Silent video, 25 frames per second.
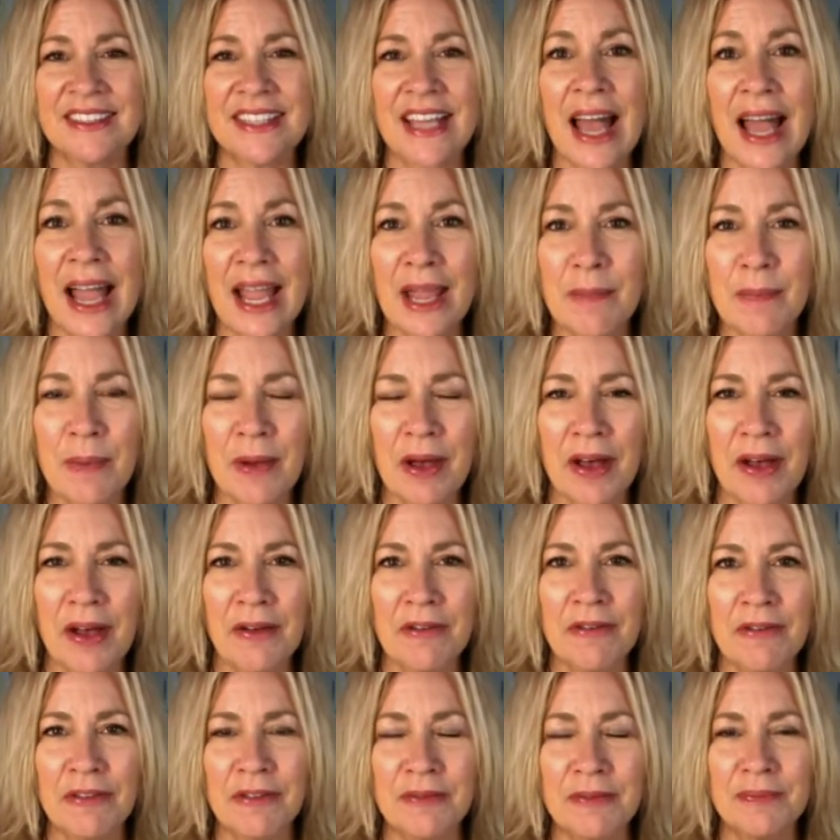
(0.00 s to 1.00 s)
type
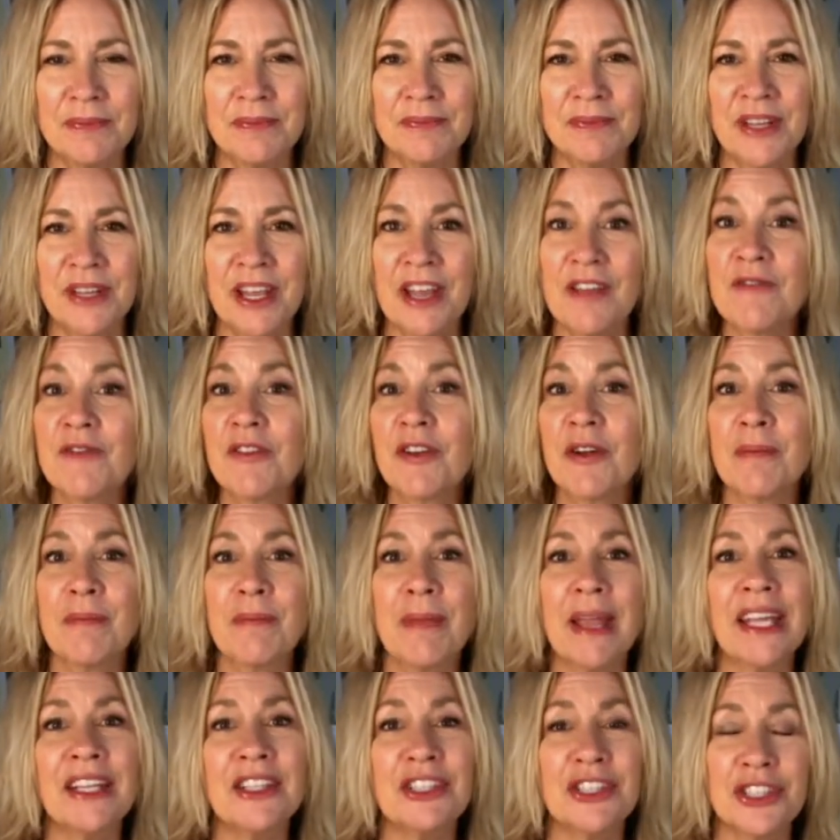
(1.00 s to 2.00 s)
of
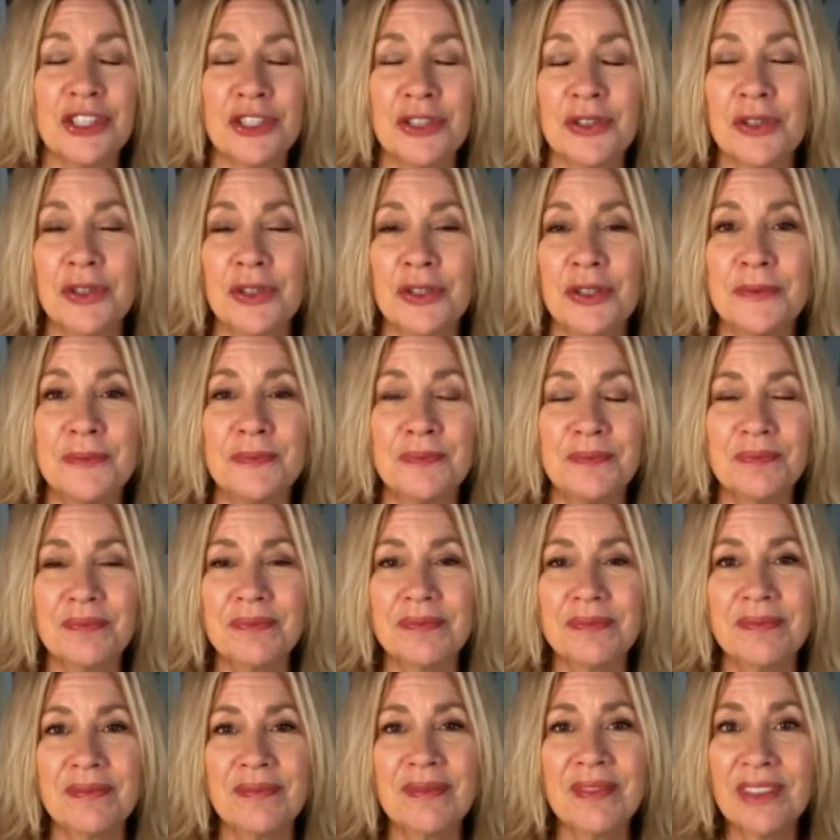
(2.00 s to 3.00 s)
informational
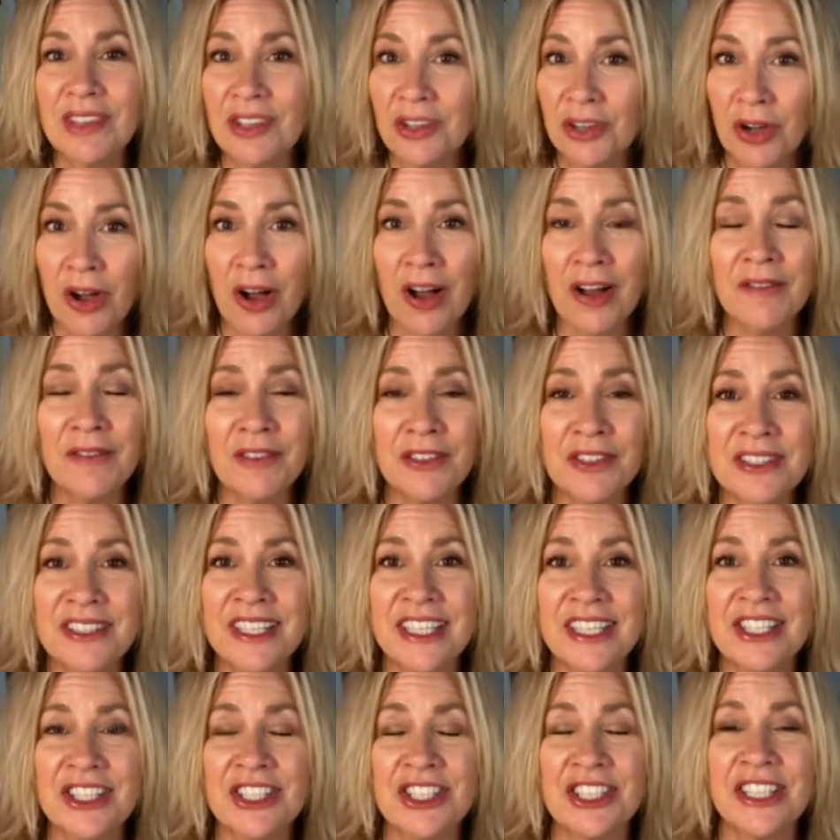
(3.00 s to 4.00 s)

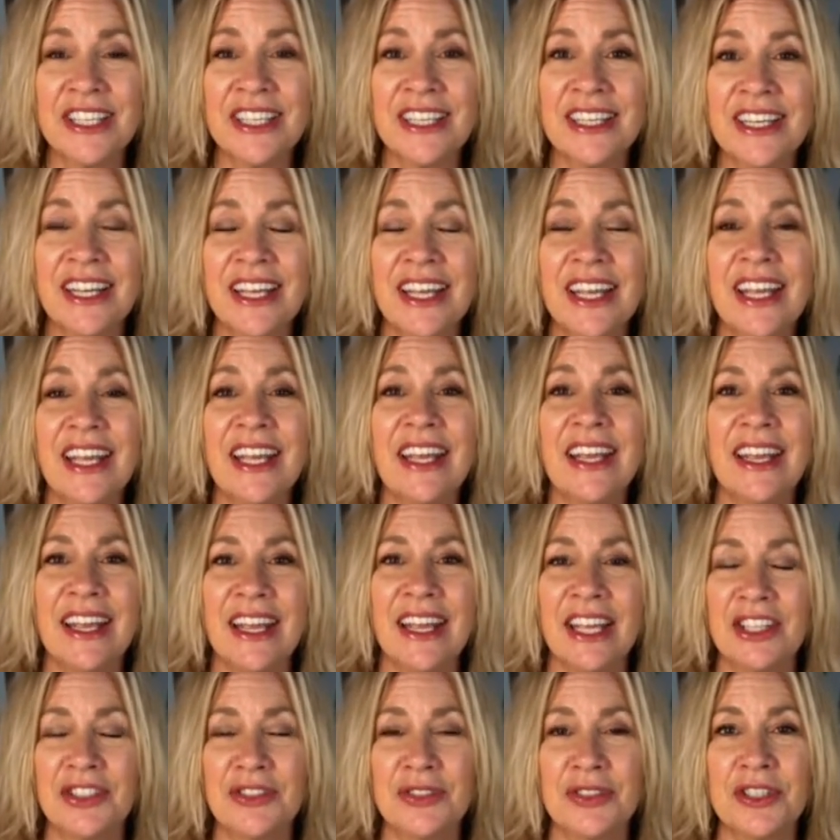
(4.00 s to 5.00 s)
conversation
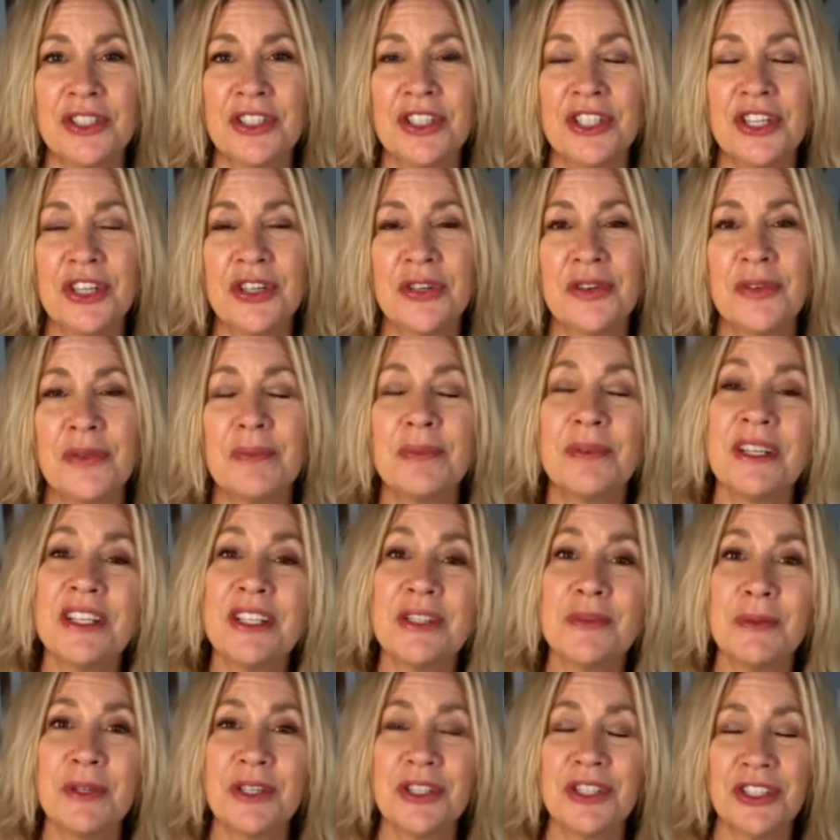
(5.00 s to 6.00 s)
interests you,
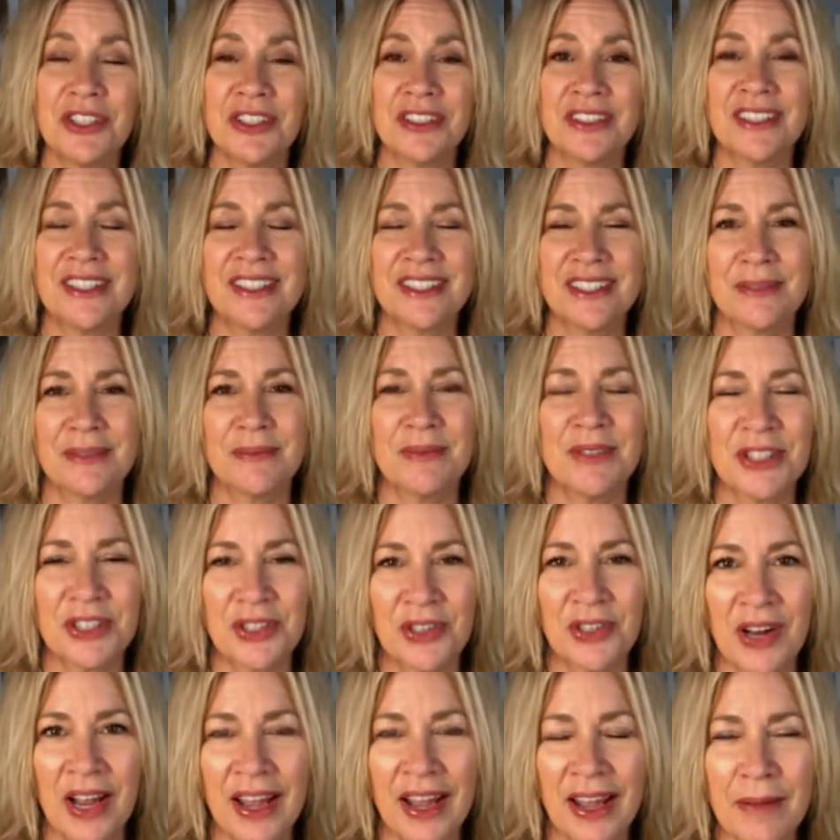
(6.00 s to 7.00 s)
please be sure to
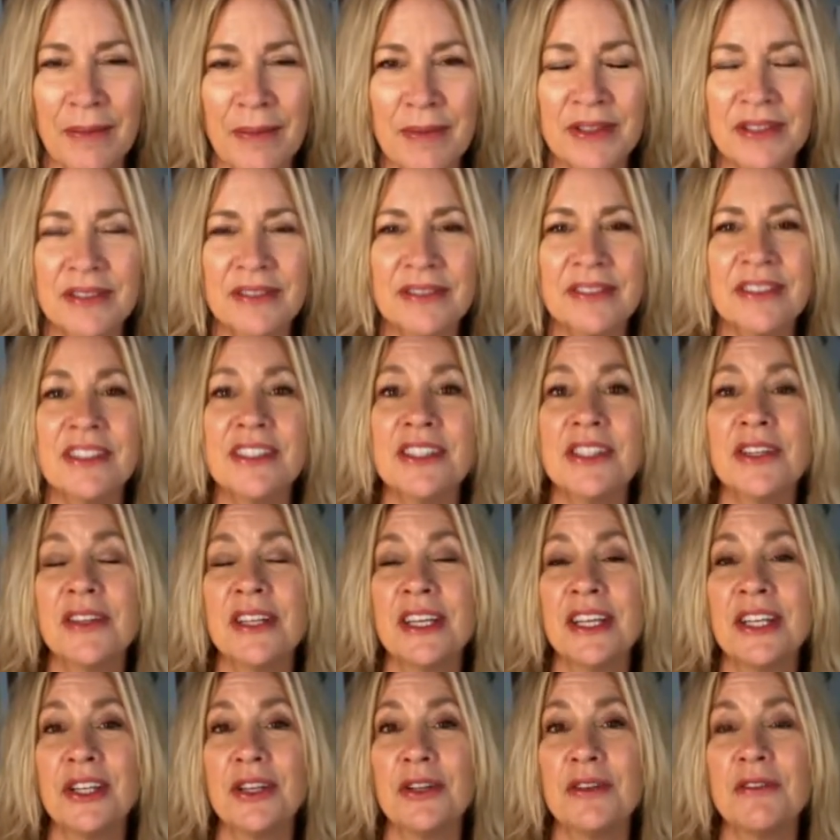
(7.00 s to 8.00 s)
subscribe so
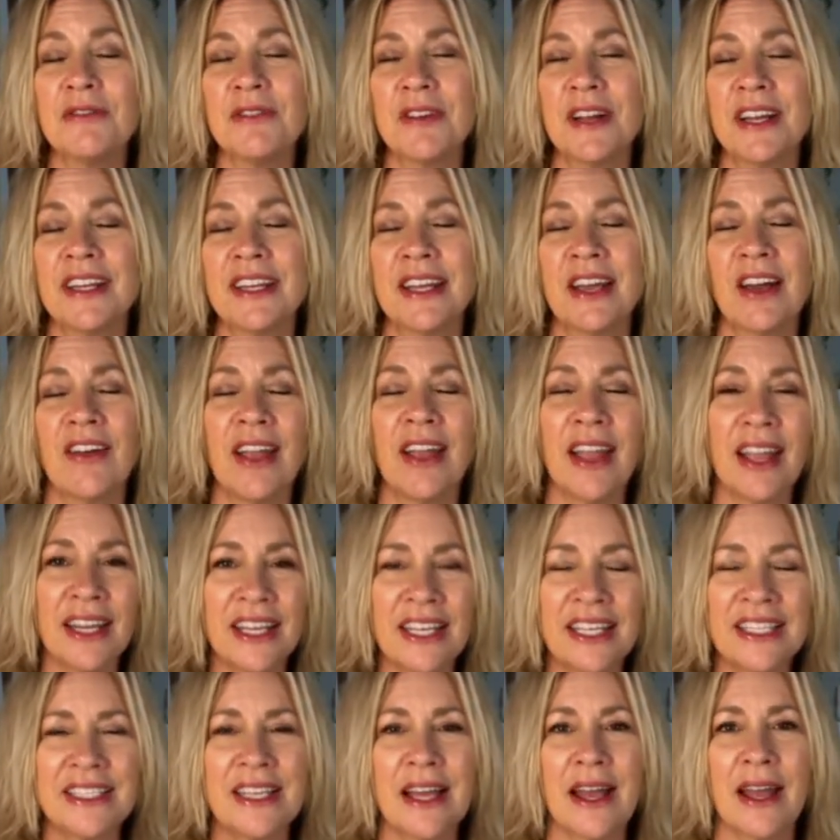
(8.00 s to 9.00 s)
that you find out
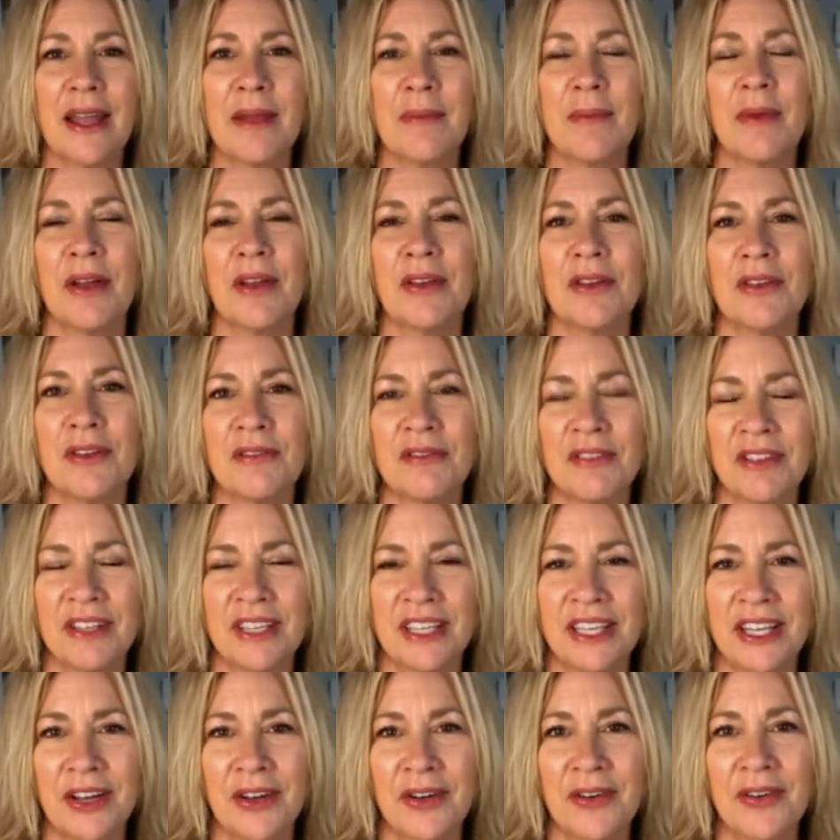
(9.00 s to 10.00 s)
anytime a new
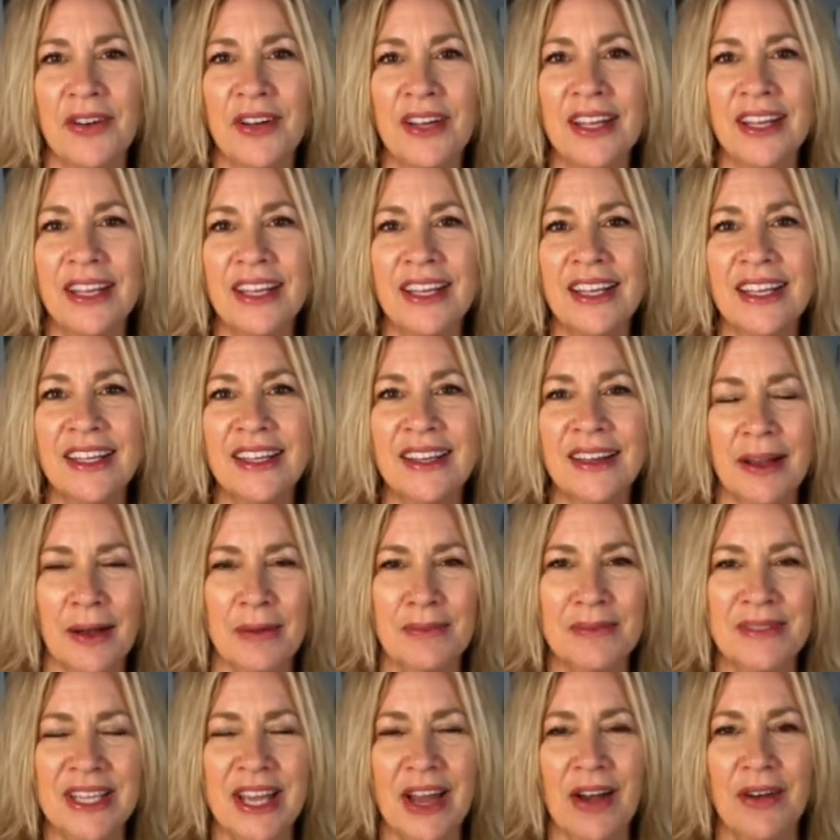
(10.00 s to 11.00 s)
video
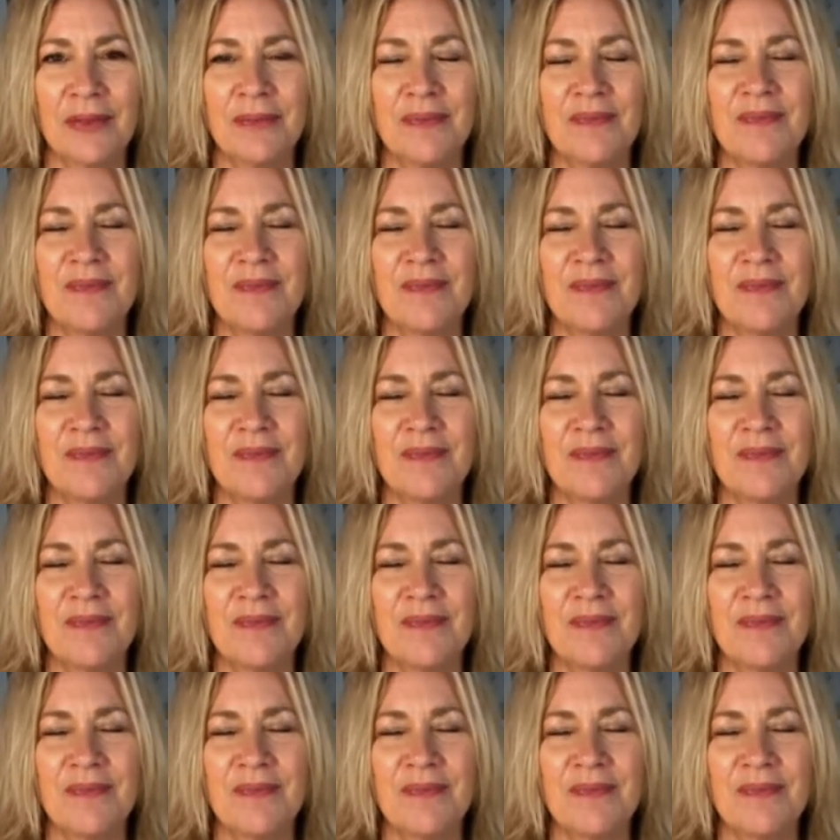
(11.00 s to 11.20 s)
comes out.